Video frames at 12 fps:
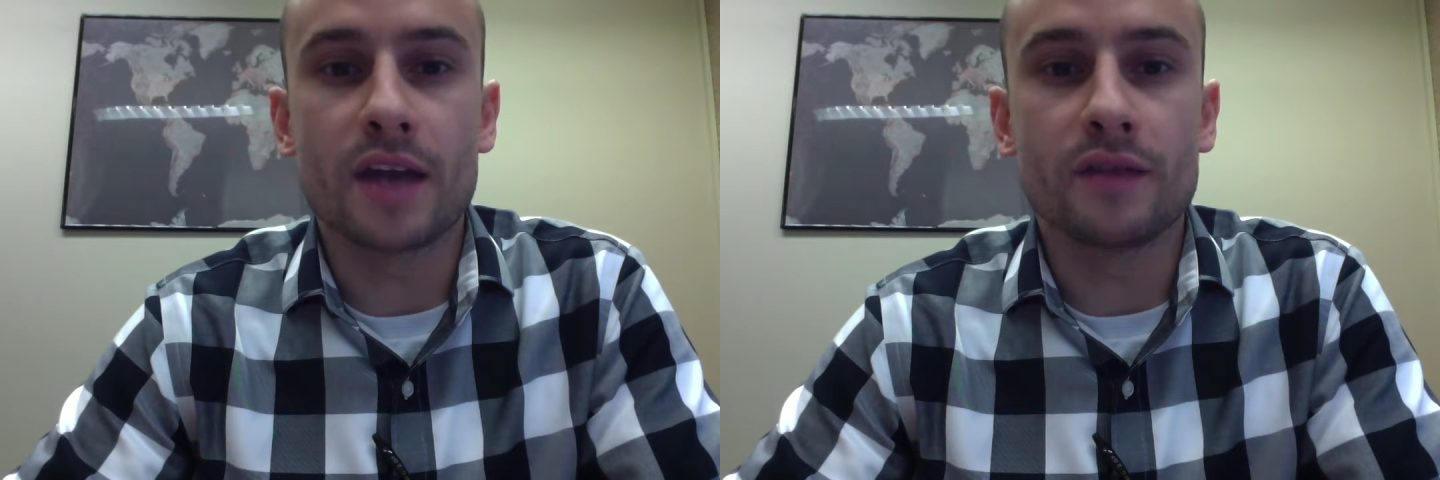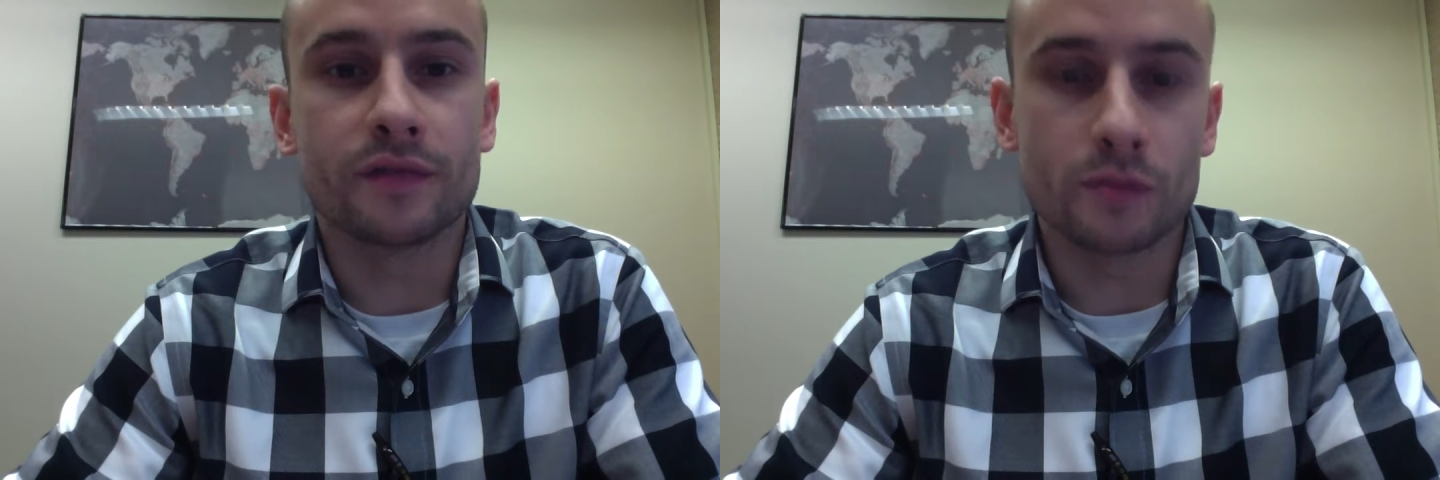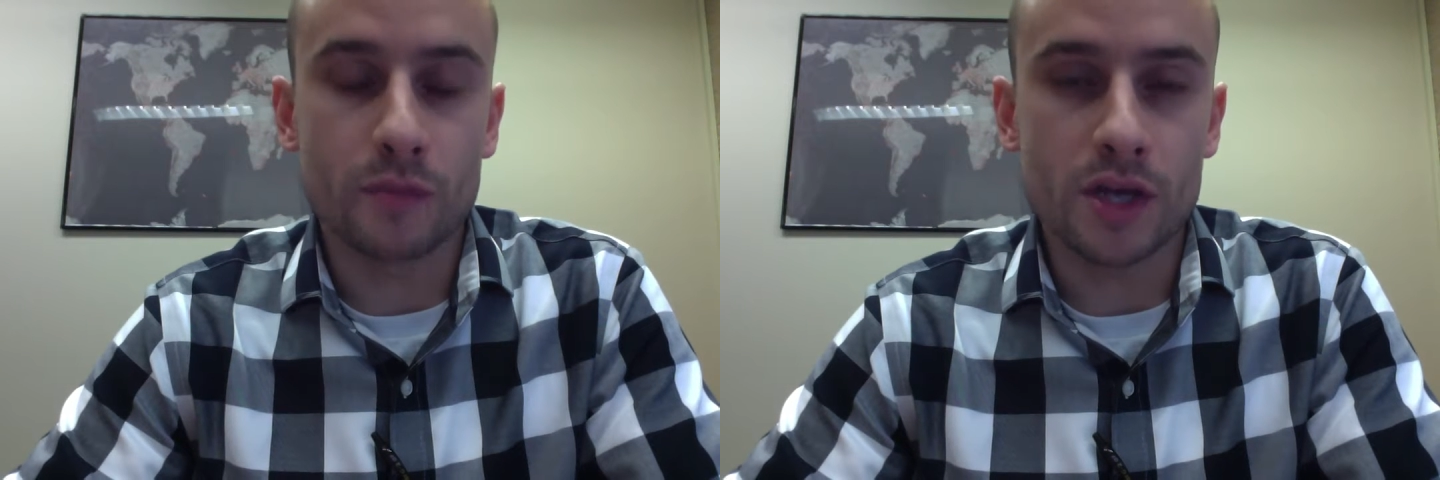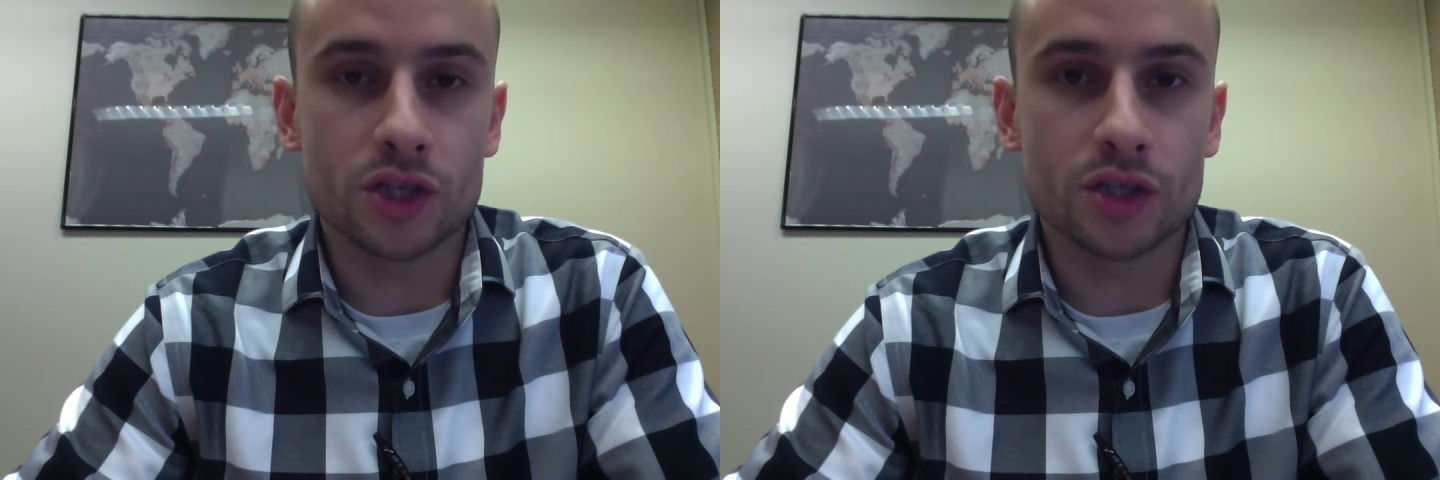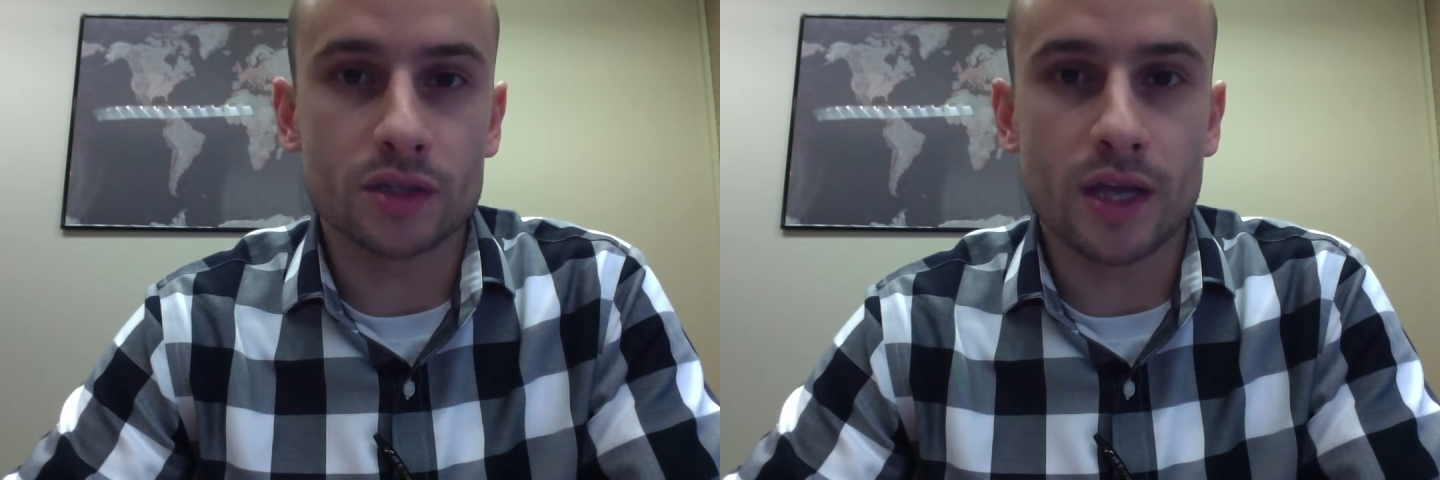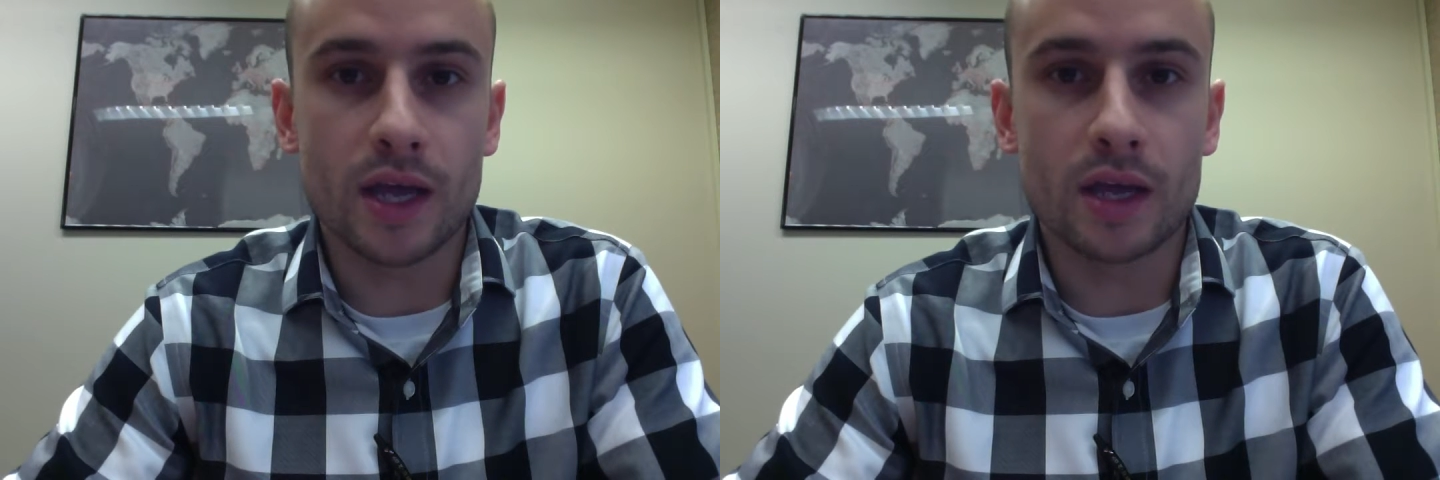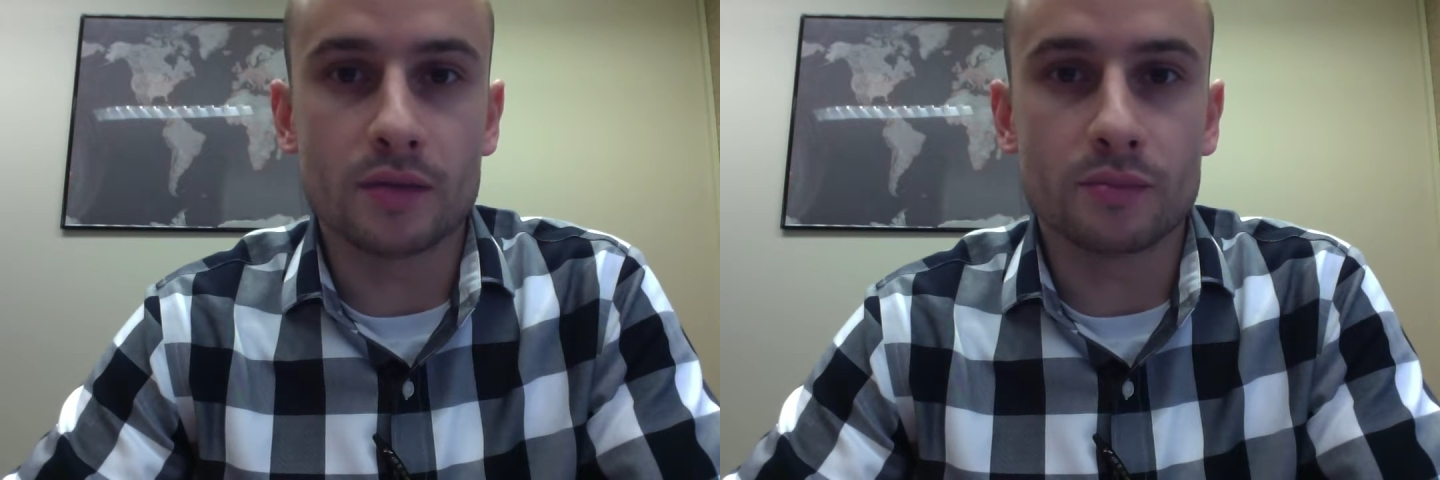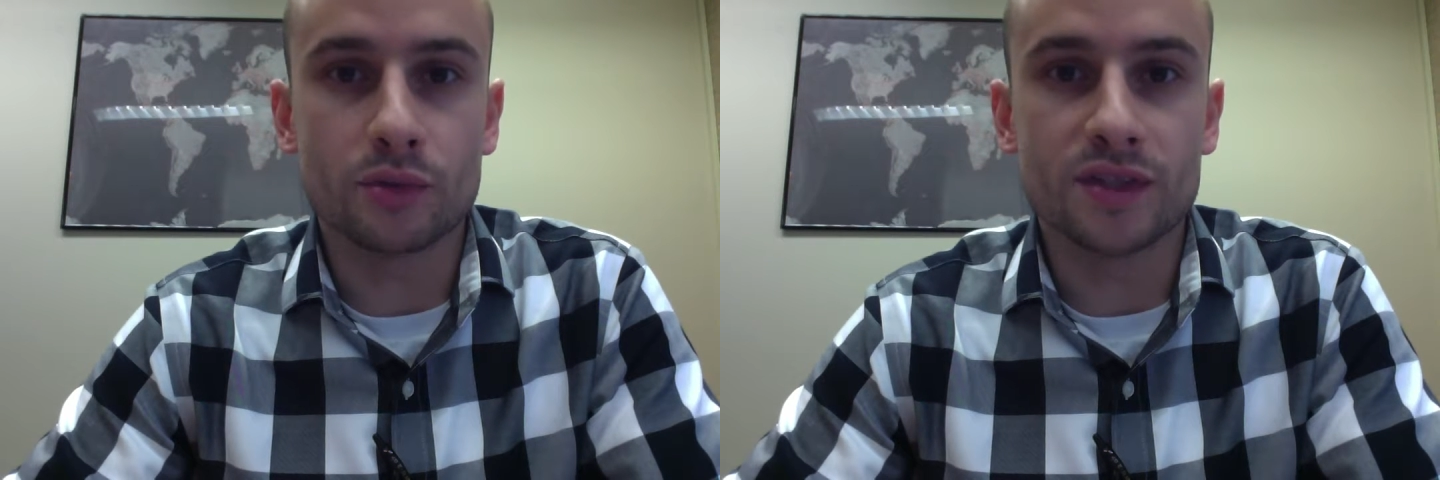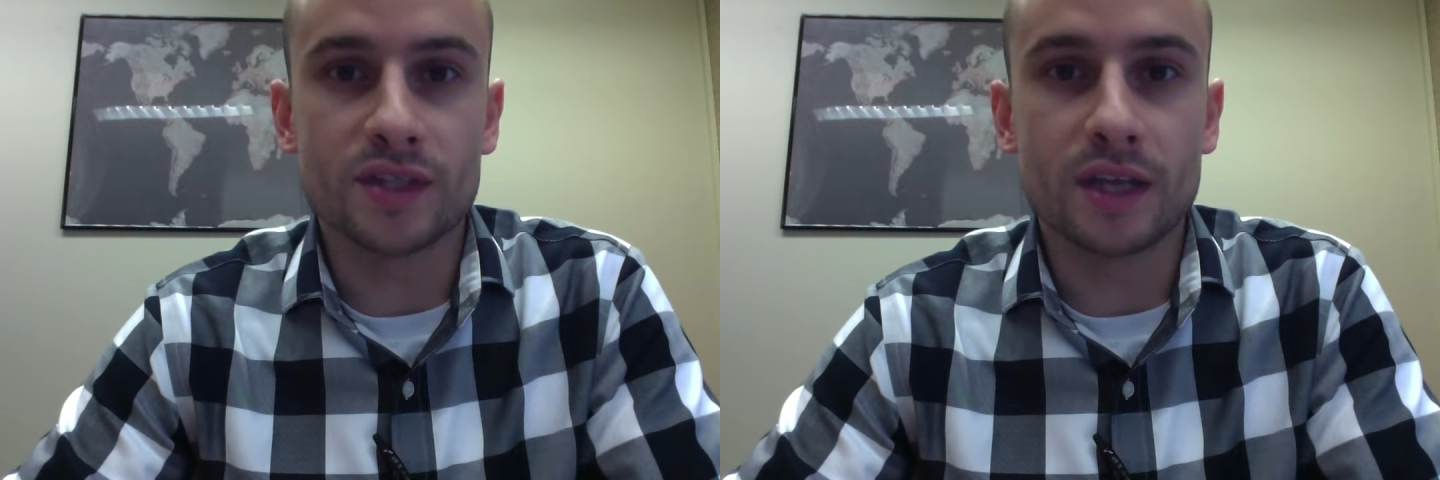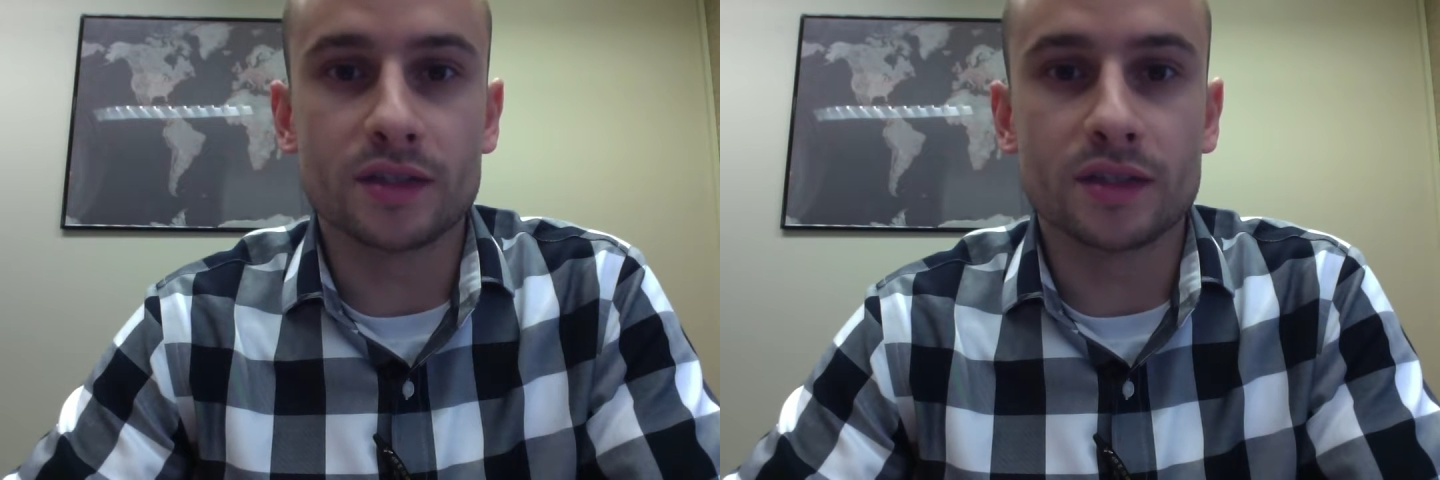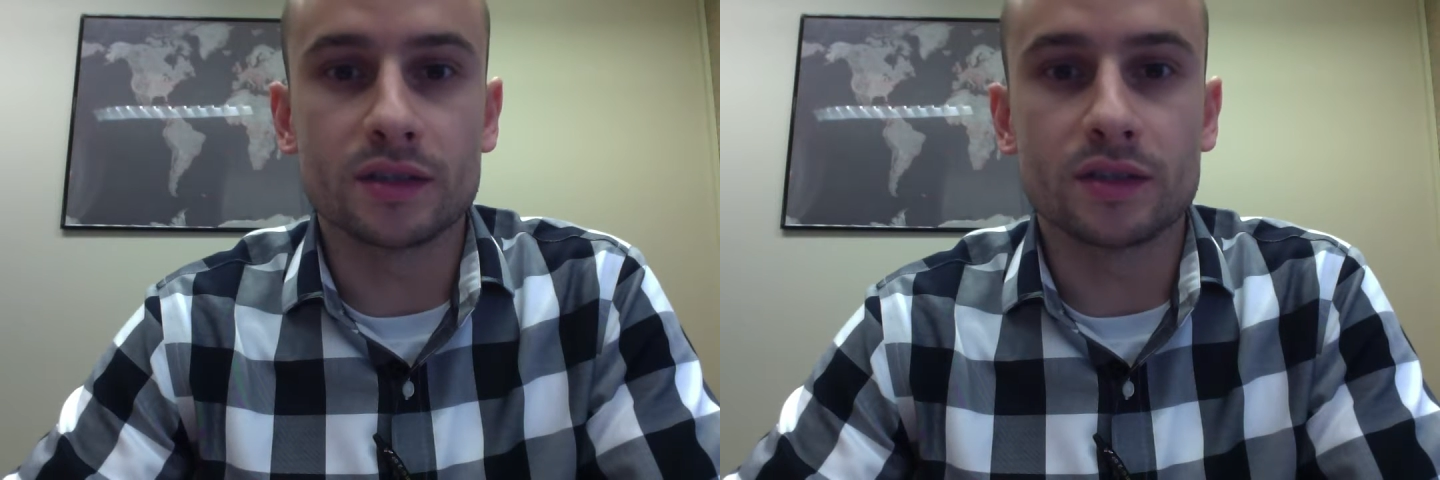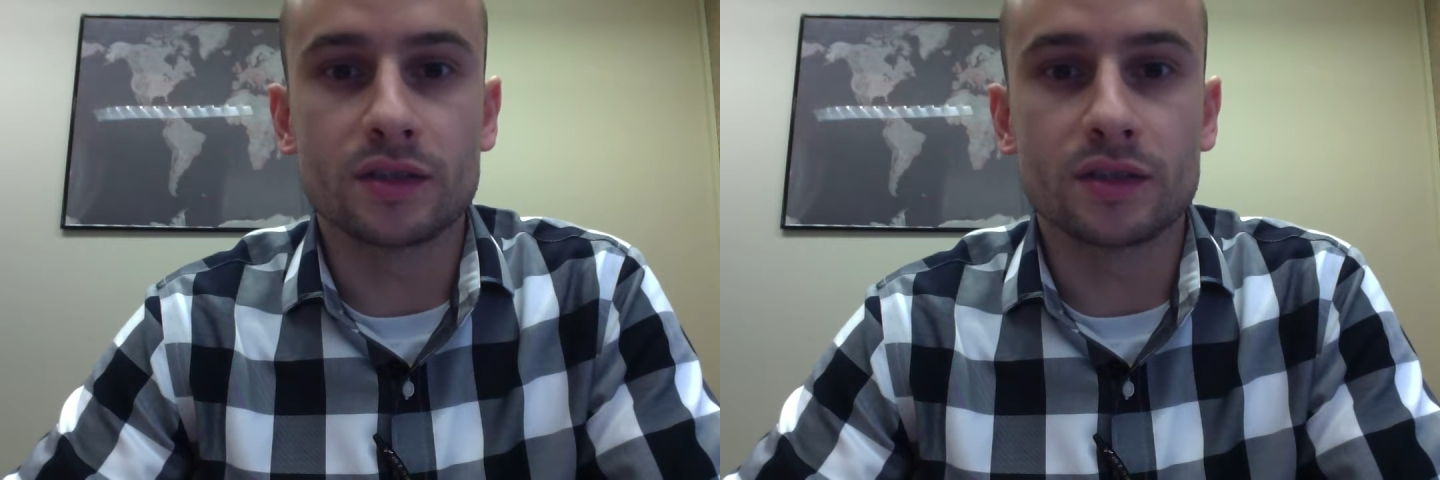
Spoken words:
information and present it